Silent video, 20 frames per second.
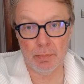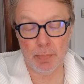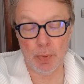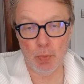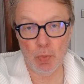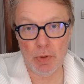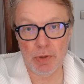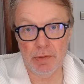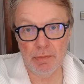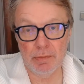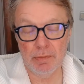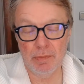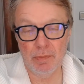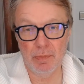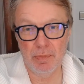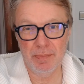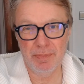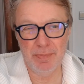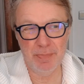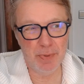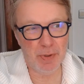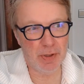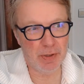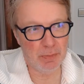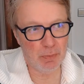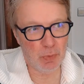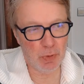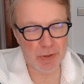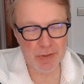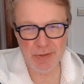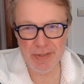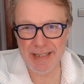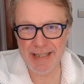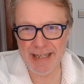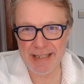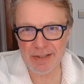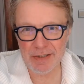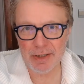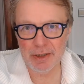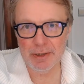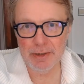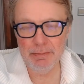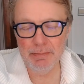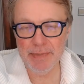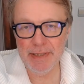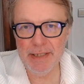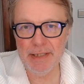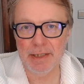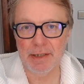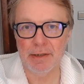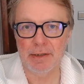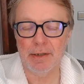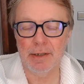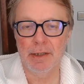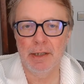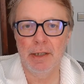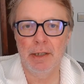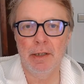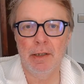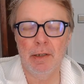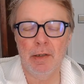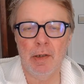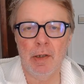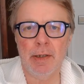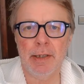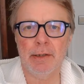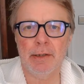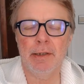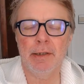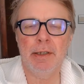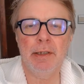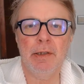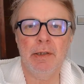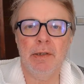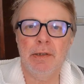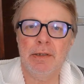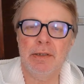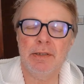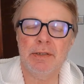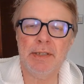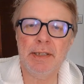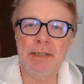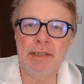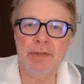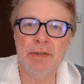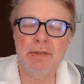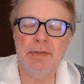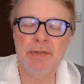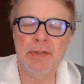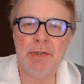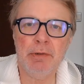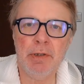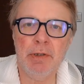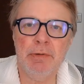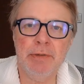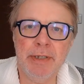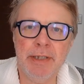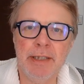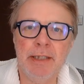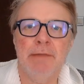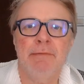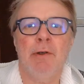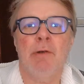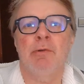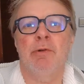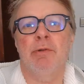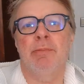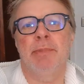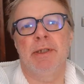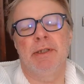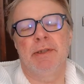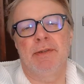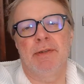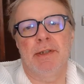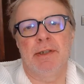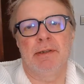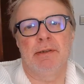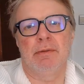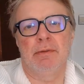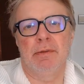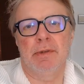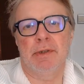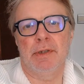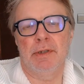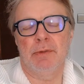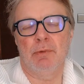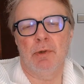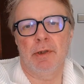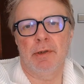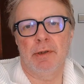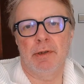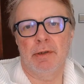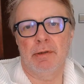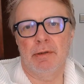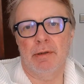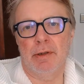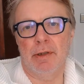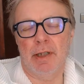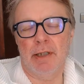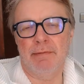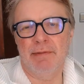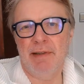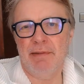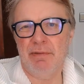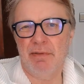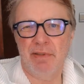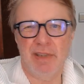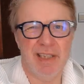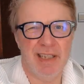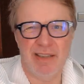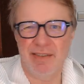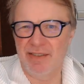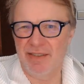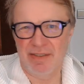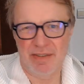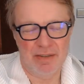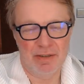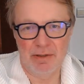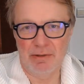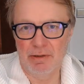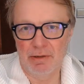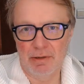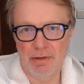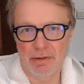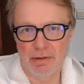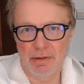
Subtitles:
But what does it actually mean? Like, take a 0 day vulnerability, which is one that I've never really understood.